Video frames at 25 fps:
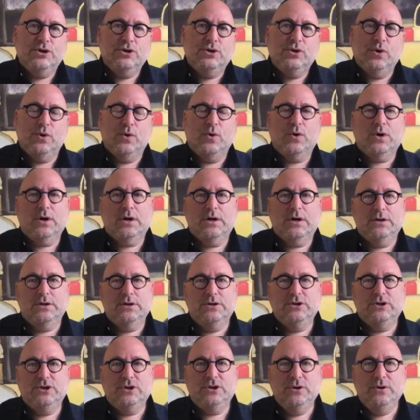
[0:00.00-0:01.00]
talk
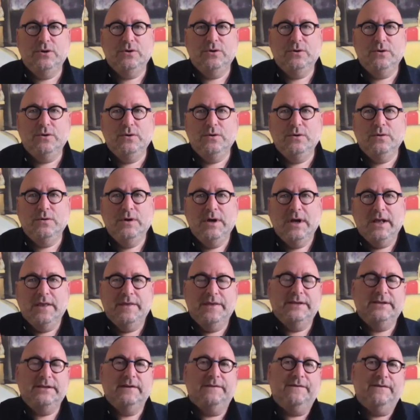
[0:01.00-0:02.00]
to
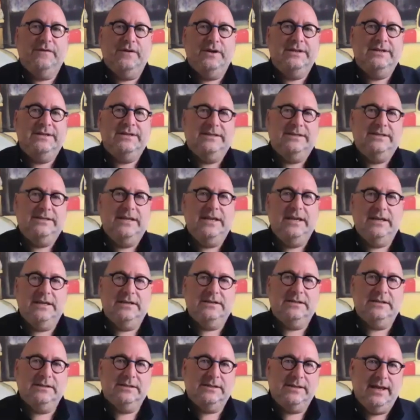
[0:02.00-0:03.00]
the different
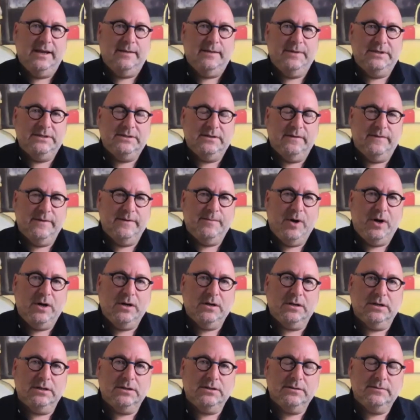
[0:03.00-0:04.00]
tiers and segments of the
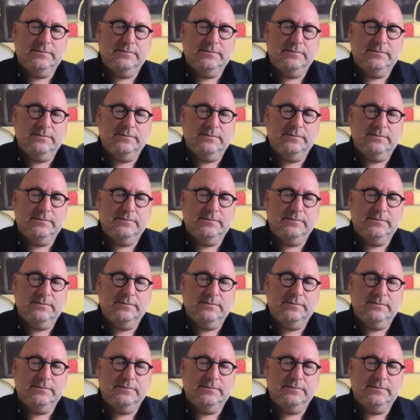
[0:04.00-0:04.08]
market?